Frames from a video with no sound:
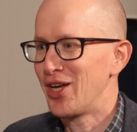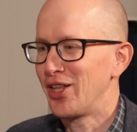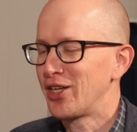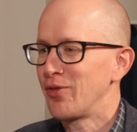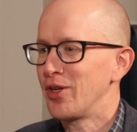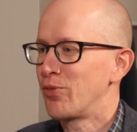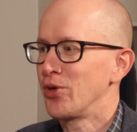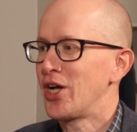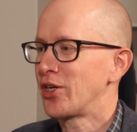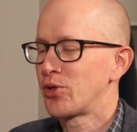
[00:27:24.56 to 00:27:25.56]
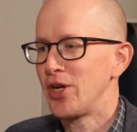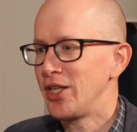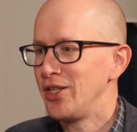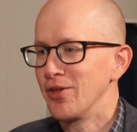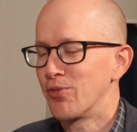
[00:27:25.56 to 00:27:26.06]
Right. Like if we're not
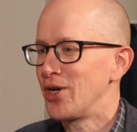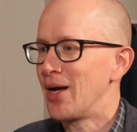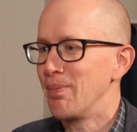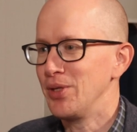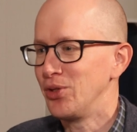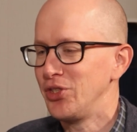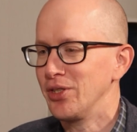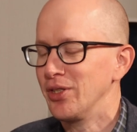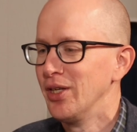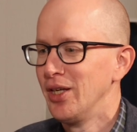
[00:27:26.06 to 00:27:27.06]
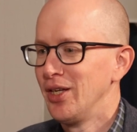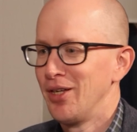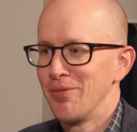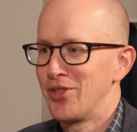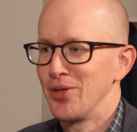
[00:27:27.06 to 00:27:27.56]
creating, if we're not building,
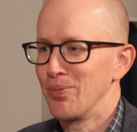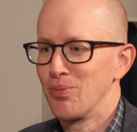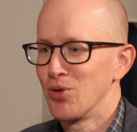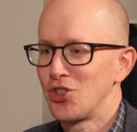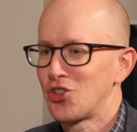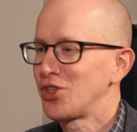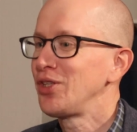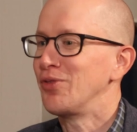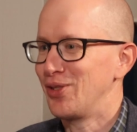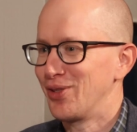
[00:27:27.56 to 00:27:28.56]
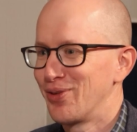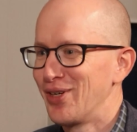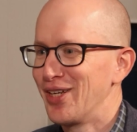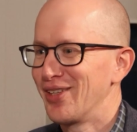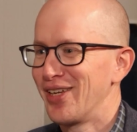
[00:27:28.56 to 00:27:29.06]
then we're just living.
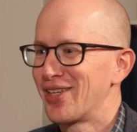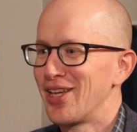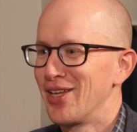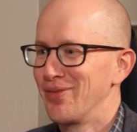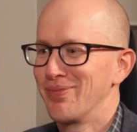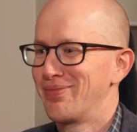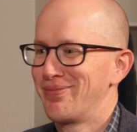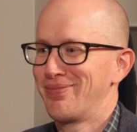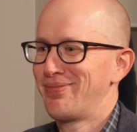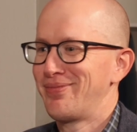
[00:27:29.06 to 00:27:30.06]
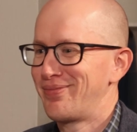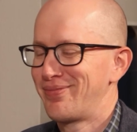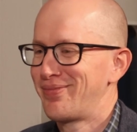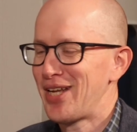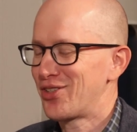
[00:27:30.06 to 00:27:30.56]
Right. Like, and
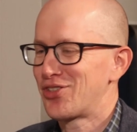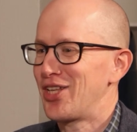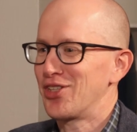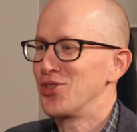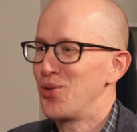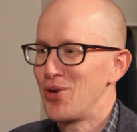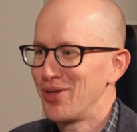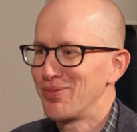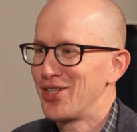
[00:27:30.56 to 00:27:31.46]
that's no way.